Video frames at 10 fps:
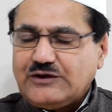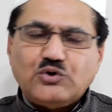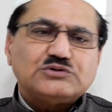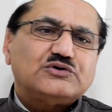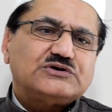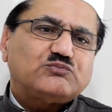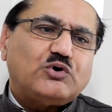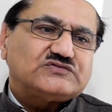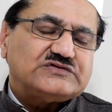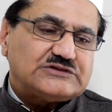Although it
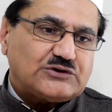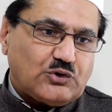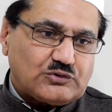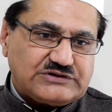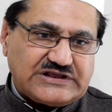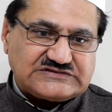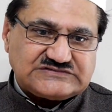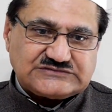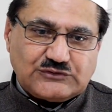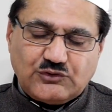was in the
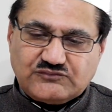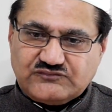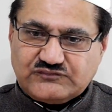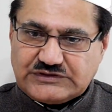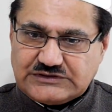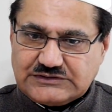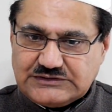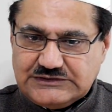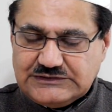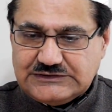context of
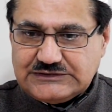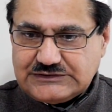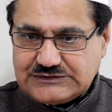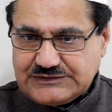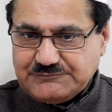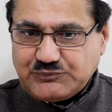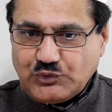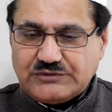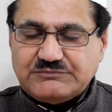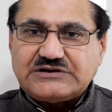
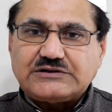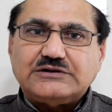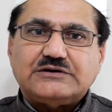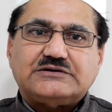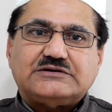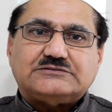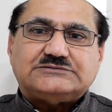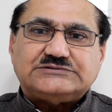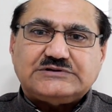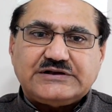employment
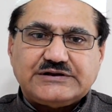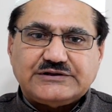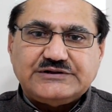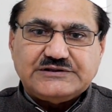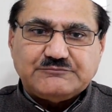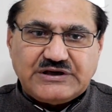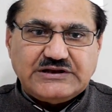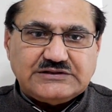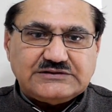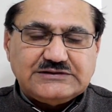and earning
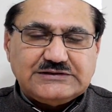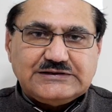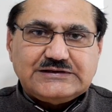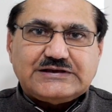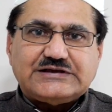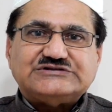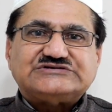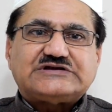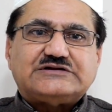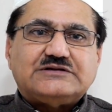money. And he
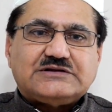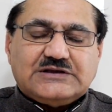said,